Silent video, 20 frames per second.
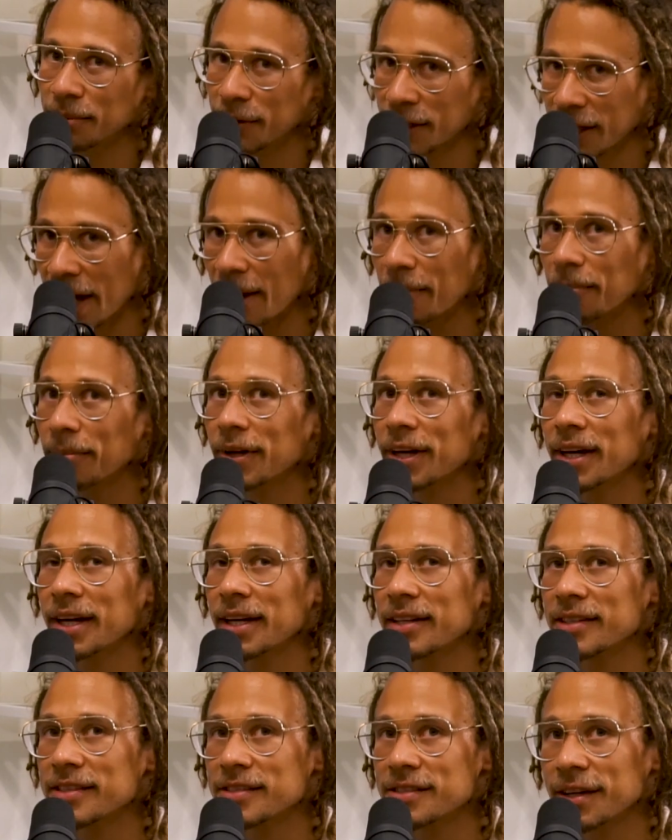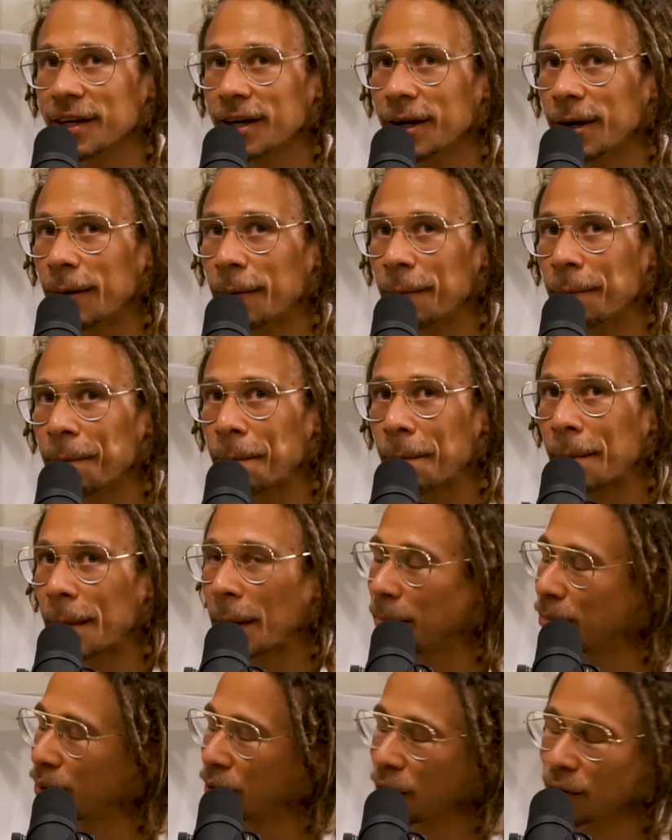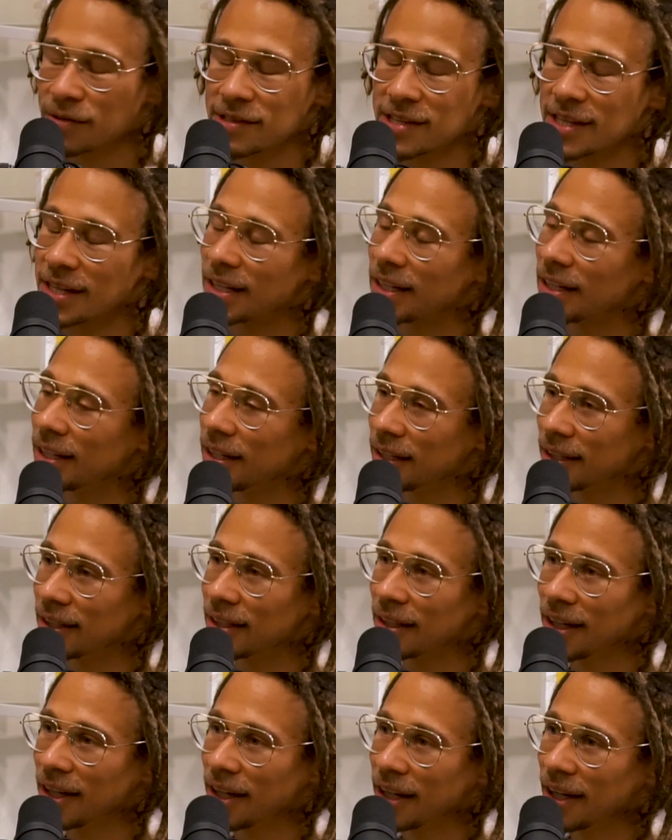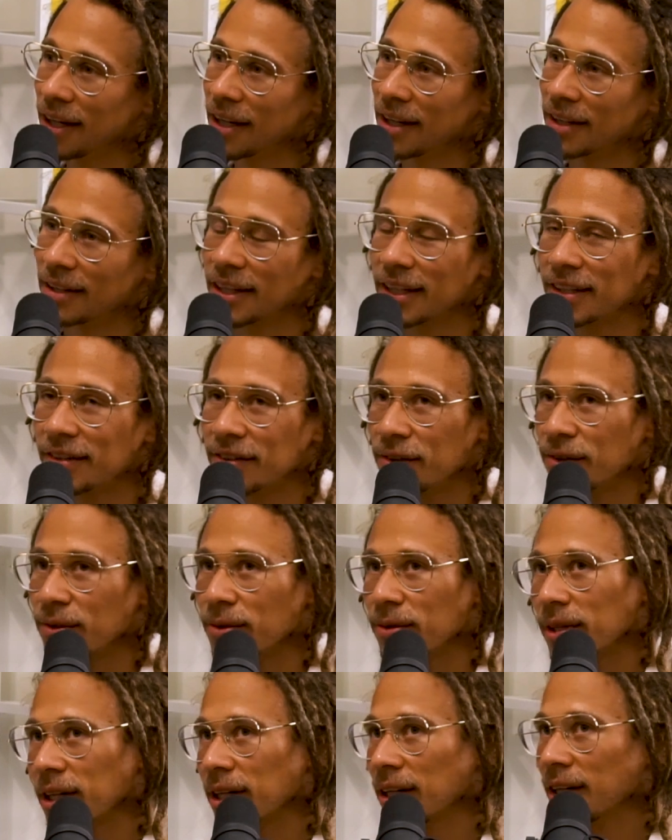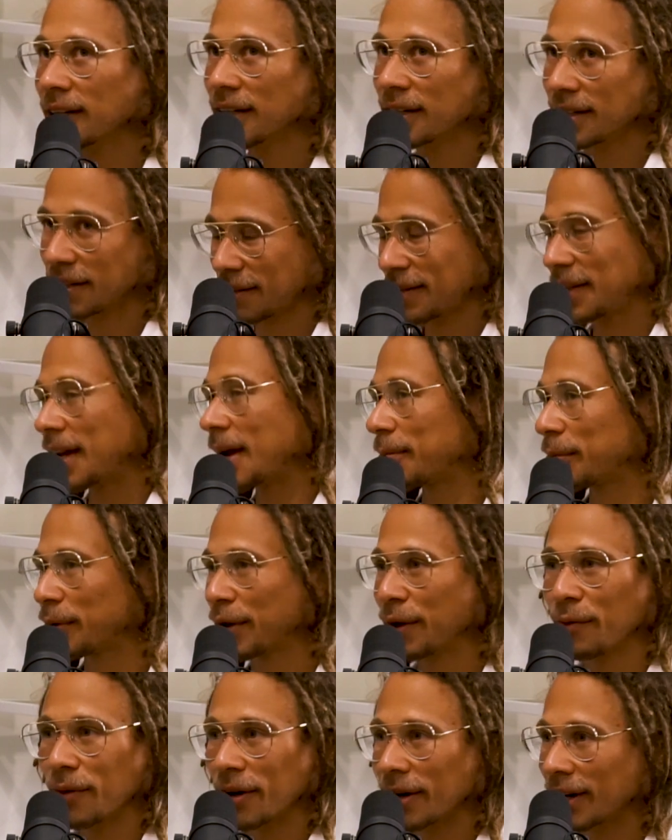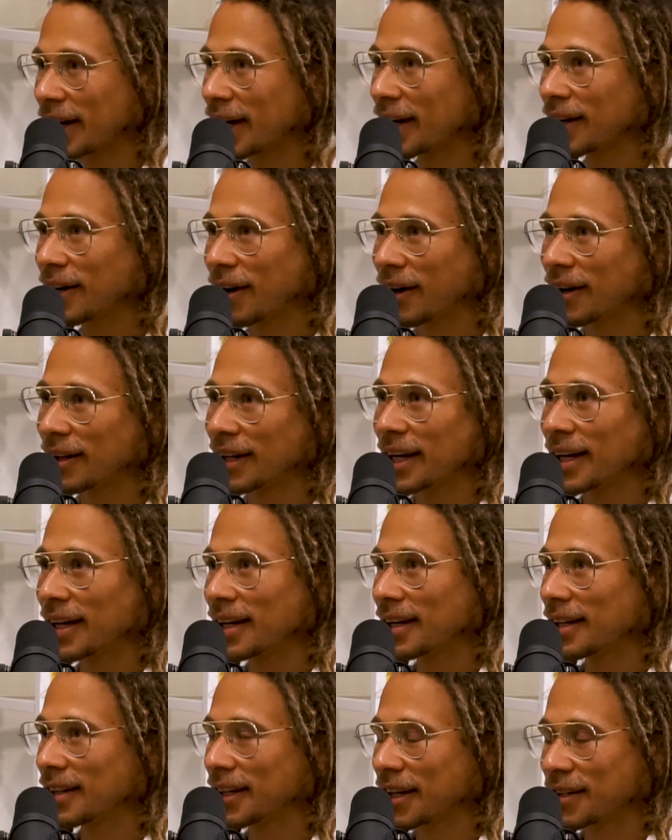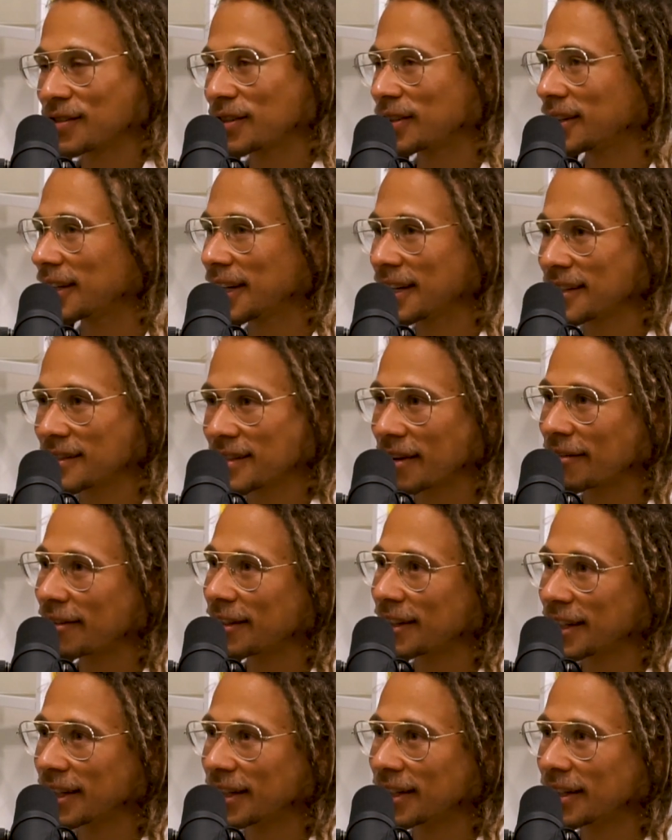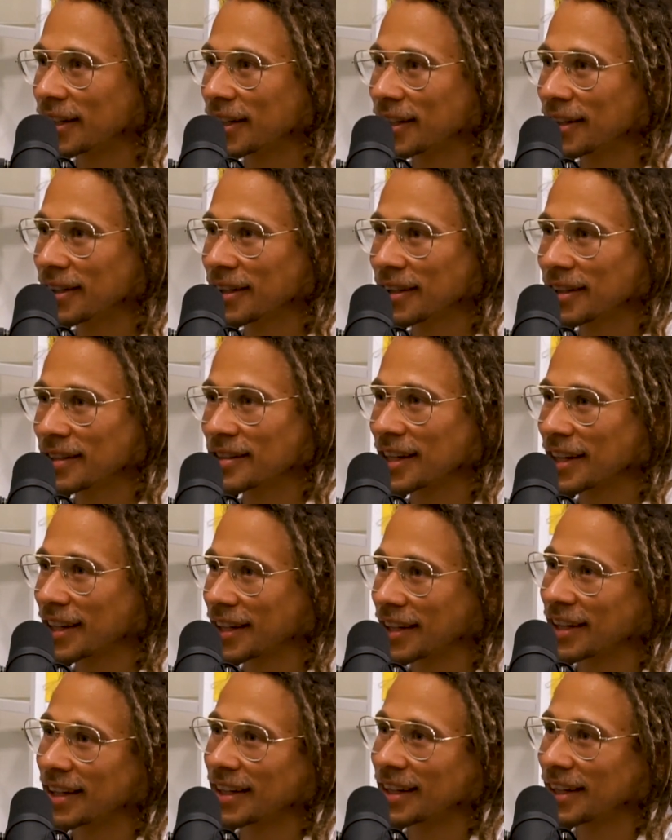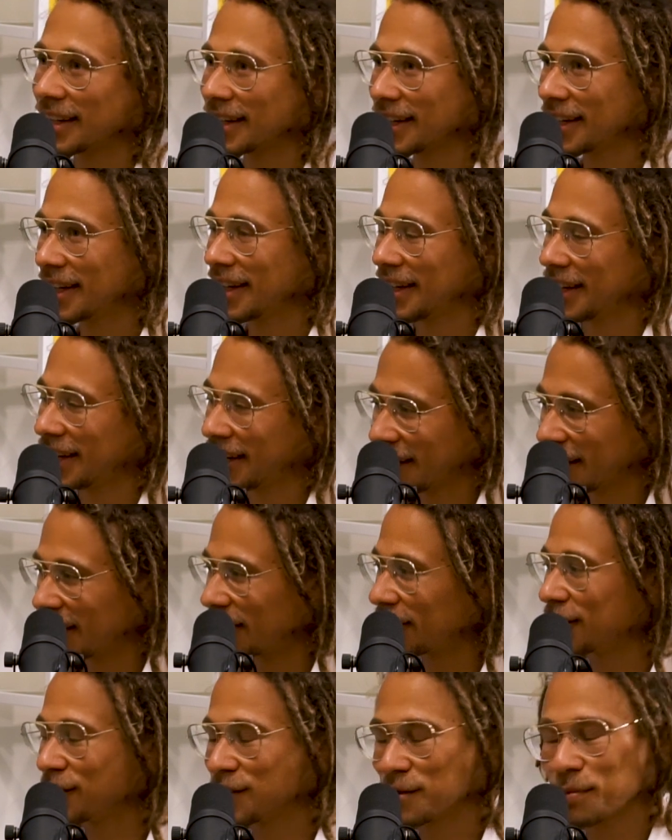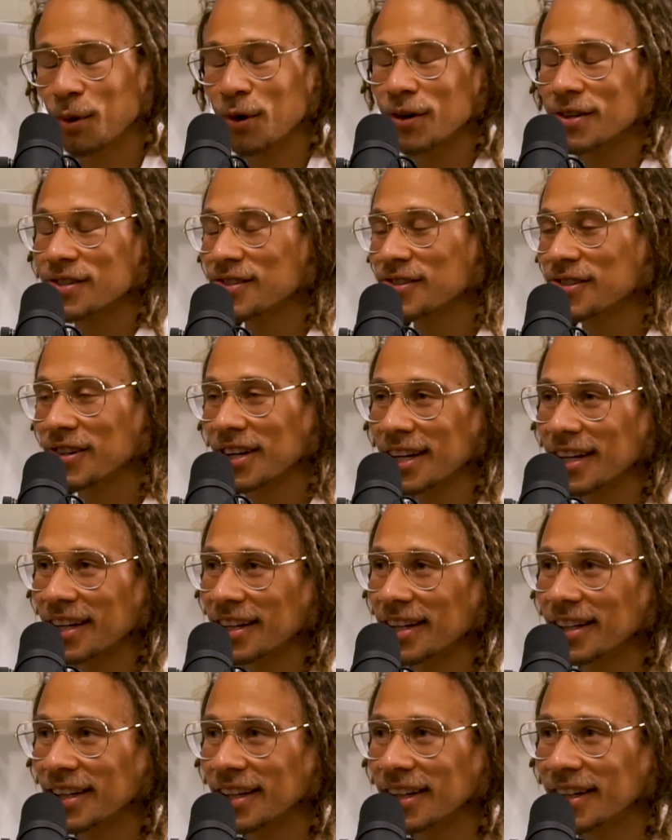plant-based, protein. Mm-hmm. They do, pre-workout, all that, electrolytes, everything, you know? It's like a healthy sports drink, you know?